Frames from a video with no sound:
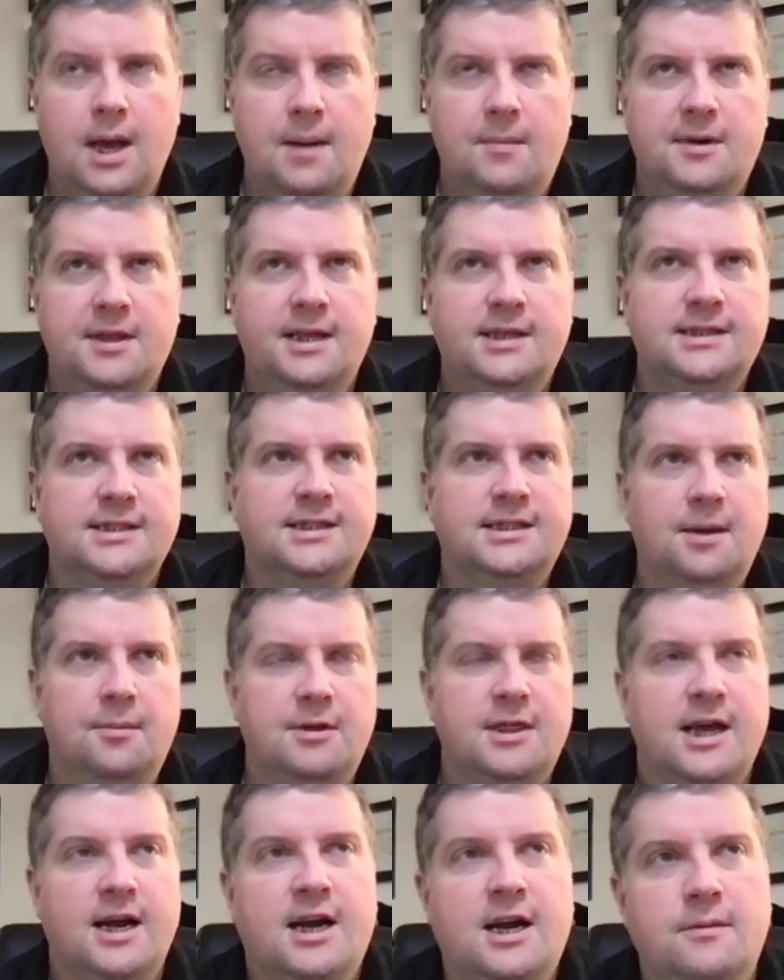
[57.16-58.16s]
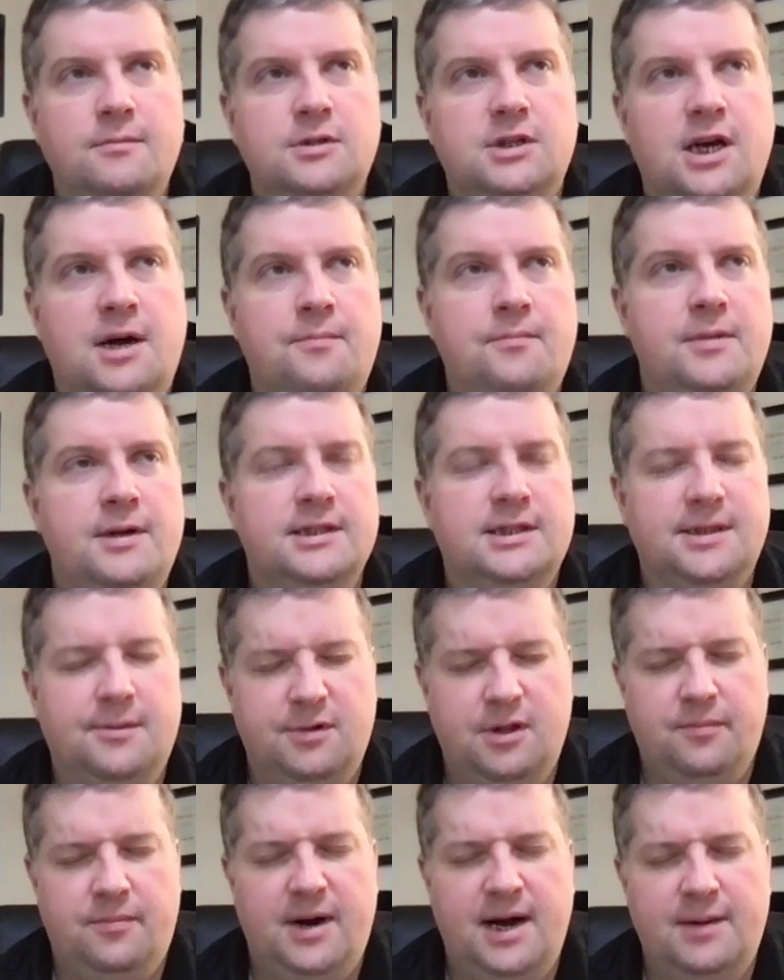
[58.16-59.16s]
But this is something that comes up in some
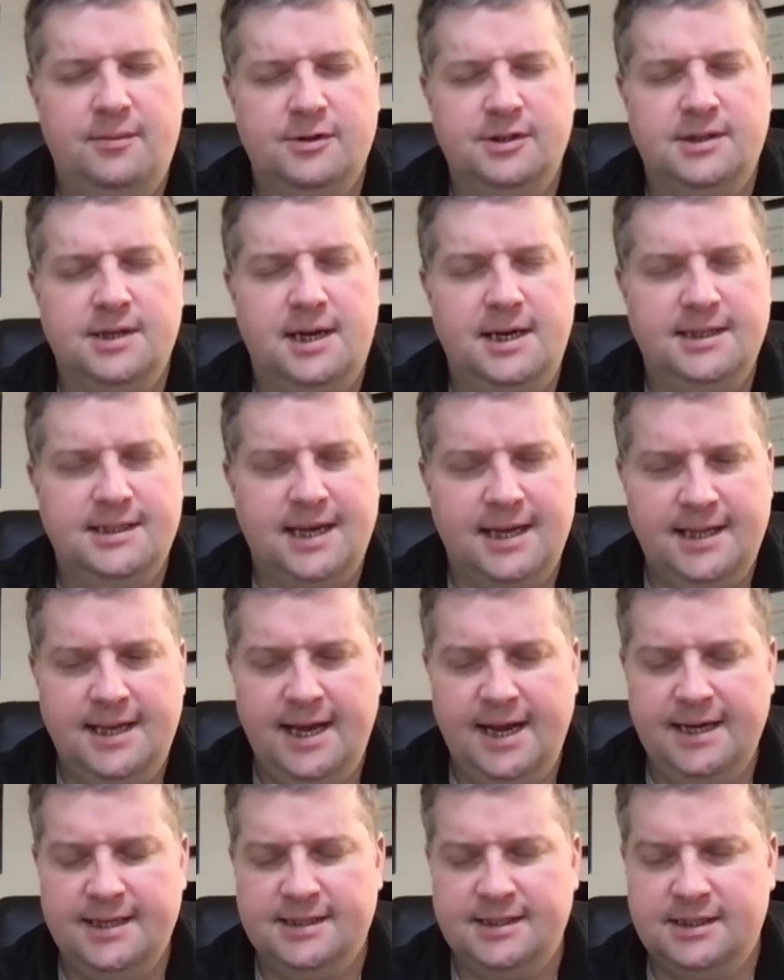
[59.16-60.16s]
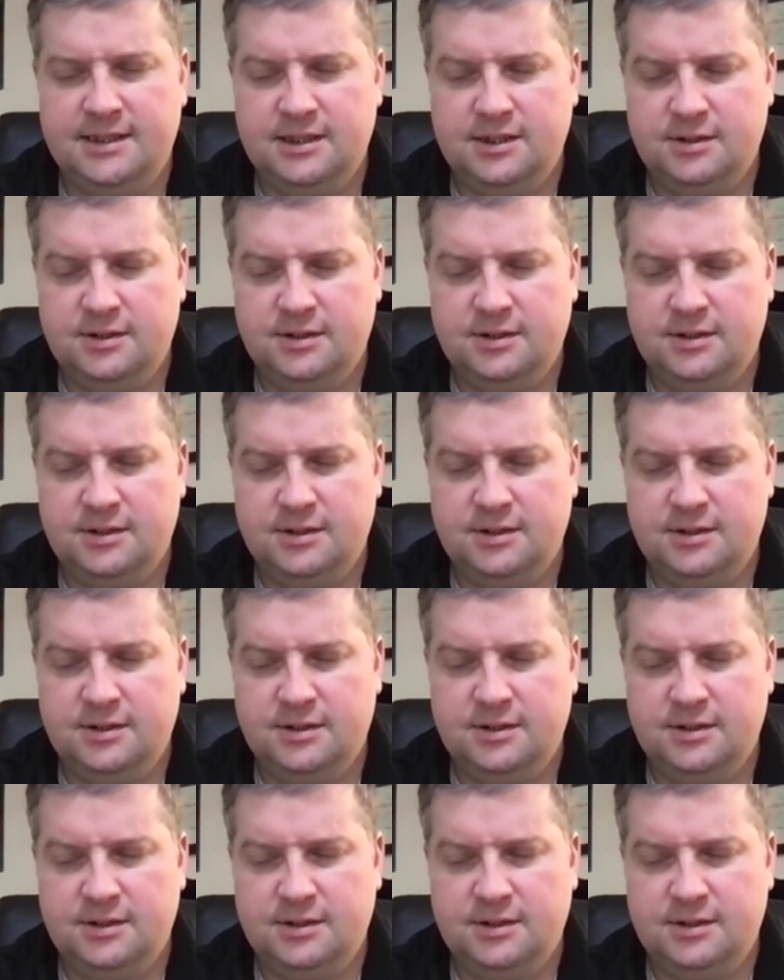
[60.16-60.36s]
of the Bible studies I teach,